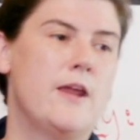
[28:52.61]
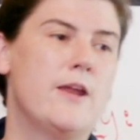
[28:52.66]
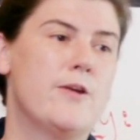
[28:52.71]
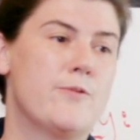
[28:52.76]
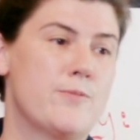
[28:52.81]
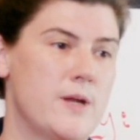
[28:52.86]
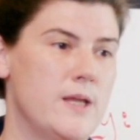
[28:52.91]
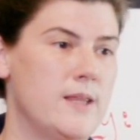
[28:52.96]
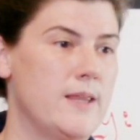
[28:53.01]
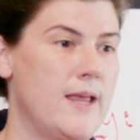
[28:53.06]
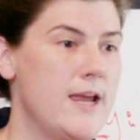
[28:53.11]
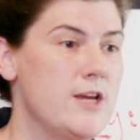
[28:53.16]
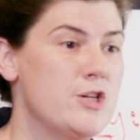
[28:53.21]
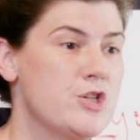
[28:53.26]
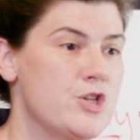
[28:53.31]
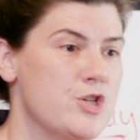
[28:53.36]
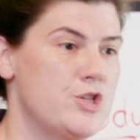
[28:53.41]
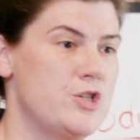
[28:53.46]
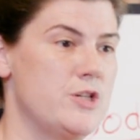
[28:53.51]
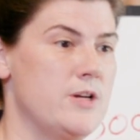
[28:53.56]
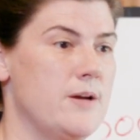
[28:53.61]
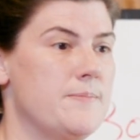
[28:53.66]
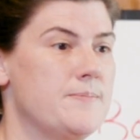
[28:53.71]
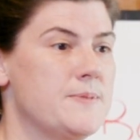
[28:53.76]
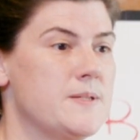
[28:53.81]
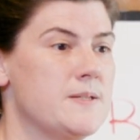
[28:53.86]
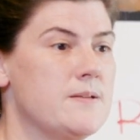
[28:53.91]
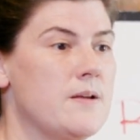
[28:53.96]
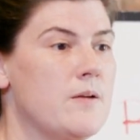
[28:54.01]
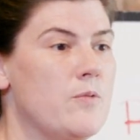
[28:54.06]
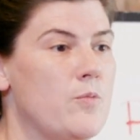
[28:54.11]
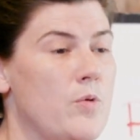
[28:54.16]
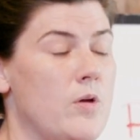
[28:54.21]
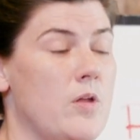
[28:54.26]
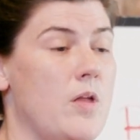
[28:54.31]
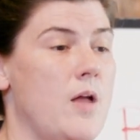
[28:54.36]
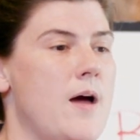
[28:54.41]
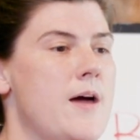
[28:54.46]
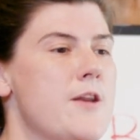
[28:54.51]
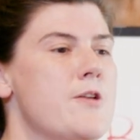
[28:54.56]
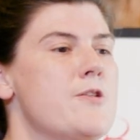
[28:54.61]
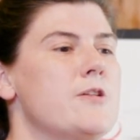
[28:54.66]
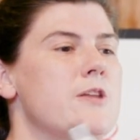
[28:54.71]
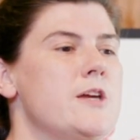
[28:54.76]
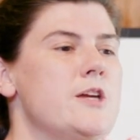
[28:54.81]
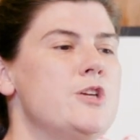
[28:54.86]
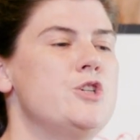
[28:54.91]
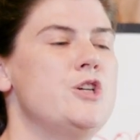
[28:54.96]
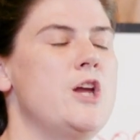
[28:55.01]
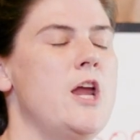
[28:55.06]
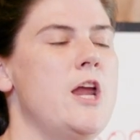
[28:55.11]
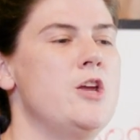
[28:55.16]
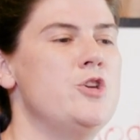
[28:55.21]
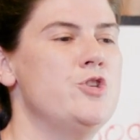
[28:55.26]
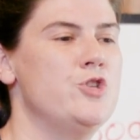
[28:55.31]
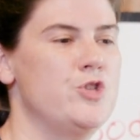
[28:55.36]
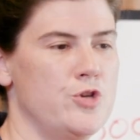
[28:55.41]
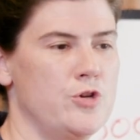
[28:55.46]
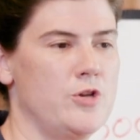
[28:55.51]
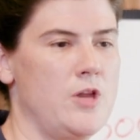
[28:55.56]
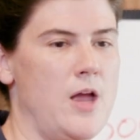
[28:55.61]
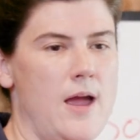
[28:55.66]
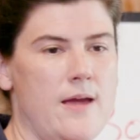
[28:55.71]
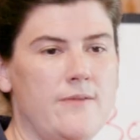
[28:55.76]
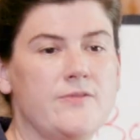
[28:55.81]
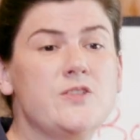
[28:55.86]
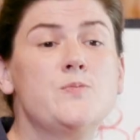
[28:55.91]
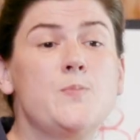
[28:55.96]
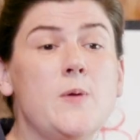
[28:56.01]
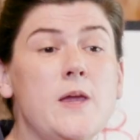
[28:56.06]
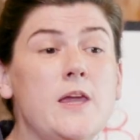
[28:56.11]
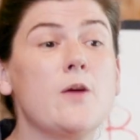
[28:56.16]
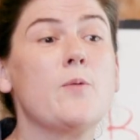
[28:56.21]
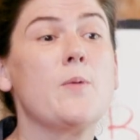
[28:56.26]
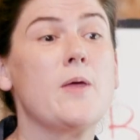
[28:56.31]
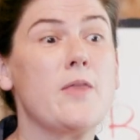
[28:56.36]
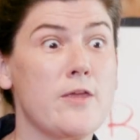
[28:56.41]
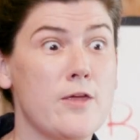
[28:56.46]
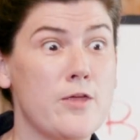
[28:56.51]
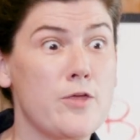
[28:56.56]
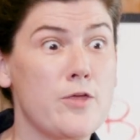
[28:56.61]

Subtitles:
in relationships will utterly change your life. Speak it with